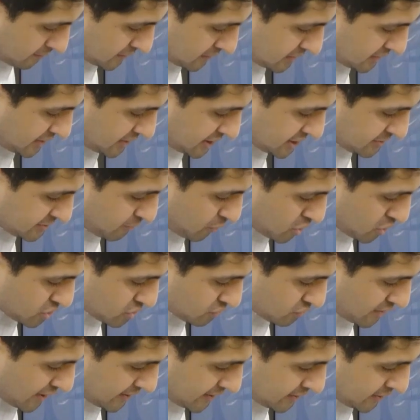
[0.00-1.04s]
but this
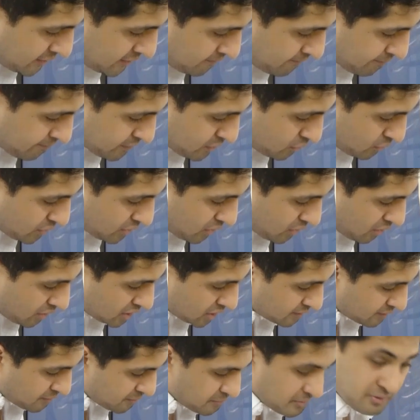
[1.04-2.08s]
portion right here, we call
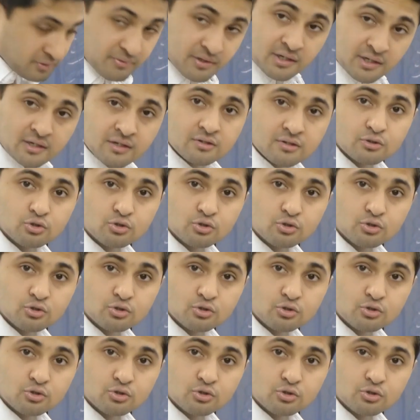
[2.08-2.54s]
them a pubic